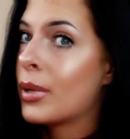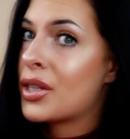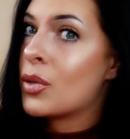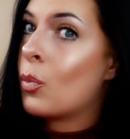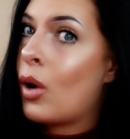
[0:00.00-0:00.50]

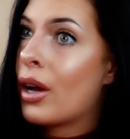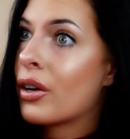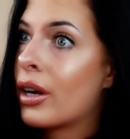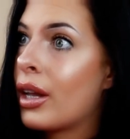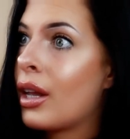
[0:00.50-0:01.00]
Get some
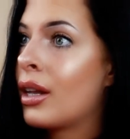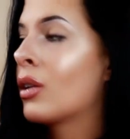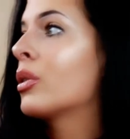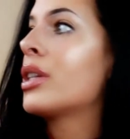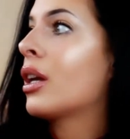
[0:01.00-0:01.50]
water
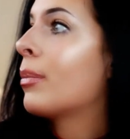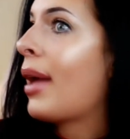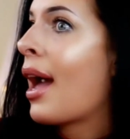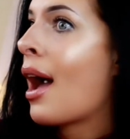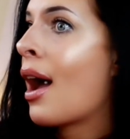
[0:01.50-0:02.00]
in, go take a
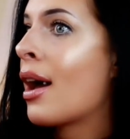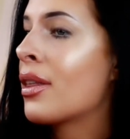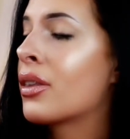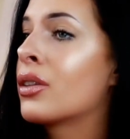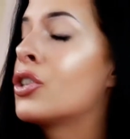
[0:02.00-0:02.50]

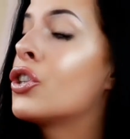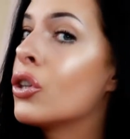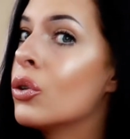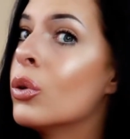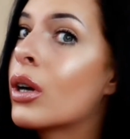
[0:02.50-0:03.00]
bath,
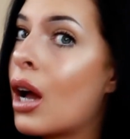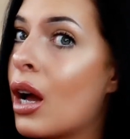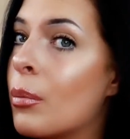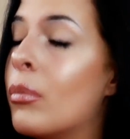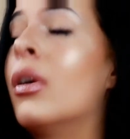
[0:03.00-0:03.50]
chew
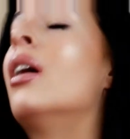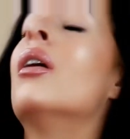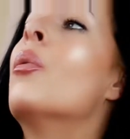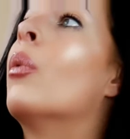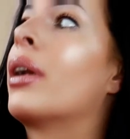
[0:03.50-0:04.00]
gum.
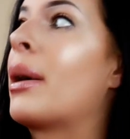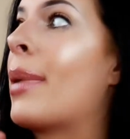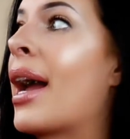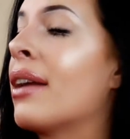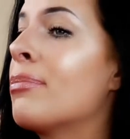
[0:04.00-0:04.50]
What
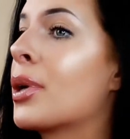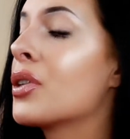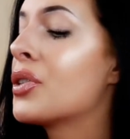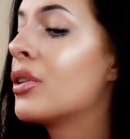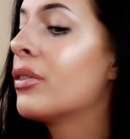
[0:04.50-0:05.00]
my
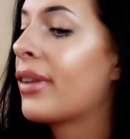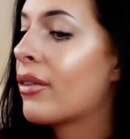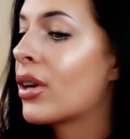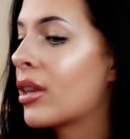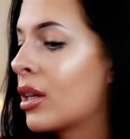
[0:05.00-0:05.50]
personal
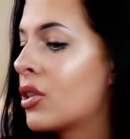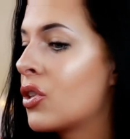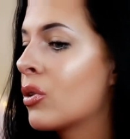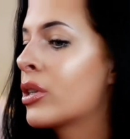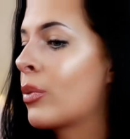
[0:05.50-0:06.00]
favorite thing to
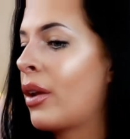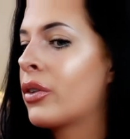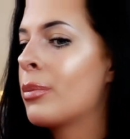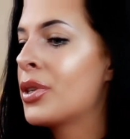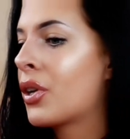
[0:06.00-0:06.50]
do is
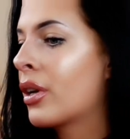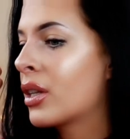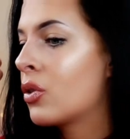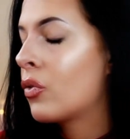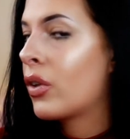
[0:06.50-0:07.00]
whenever I'm
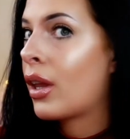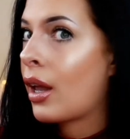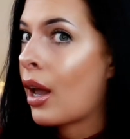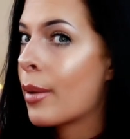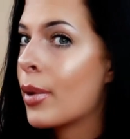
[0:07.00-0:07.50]
starting to feel
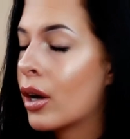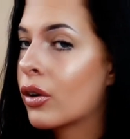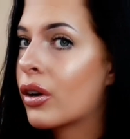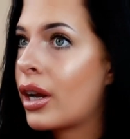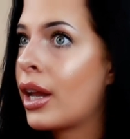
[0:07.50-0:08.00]
like I'm
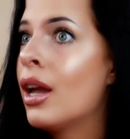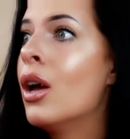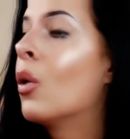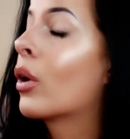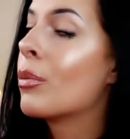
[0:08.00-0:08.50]
hungry
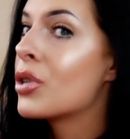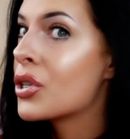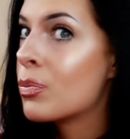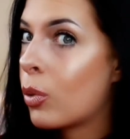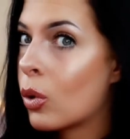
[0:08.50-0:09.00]
or I'm
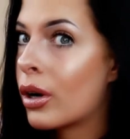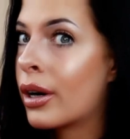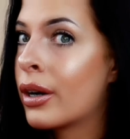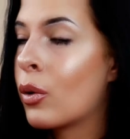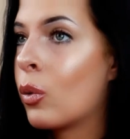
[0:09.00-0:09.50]
just
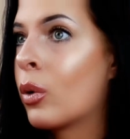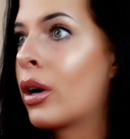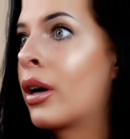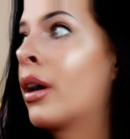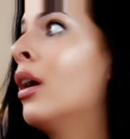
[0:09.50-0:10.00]
bored
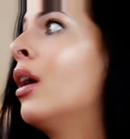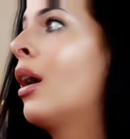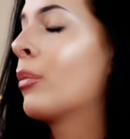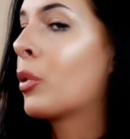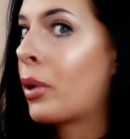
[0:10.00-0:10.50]
or
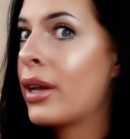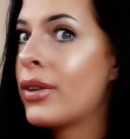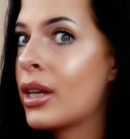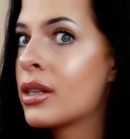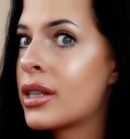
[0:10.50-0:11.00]
I'm
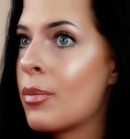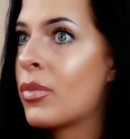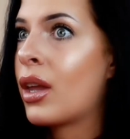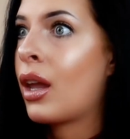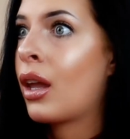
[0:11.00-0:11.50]
craving
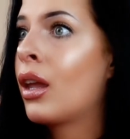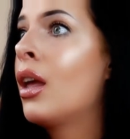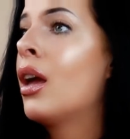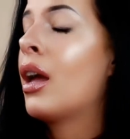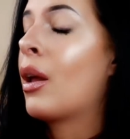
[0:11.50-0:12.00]
something
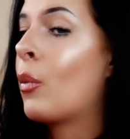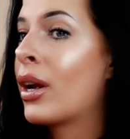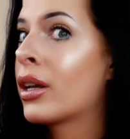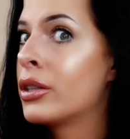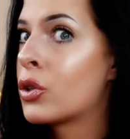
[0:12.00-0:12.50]
and I
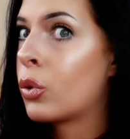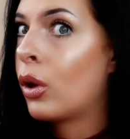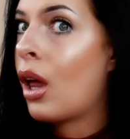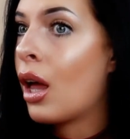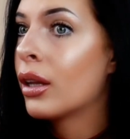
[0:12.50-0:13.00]
want to
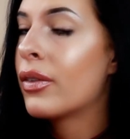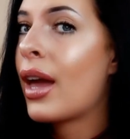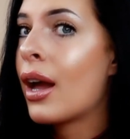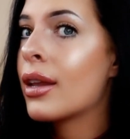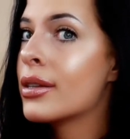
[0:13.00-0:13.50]
control all of
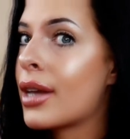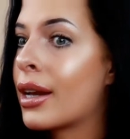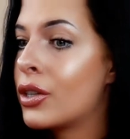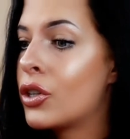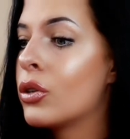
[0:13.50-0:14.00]
that, is
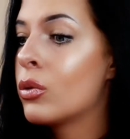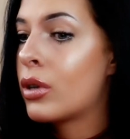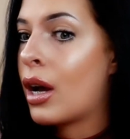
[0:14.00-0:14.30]
I chew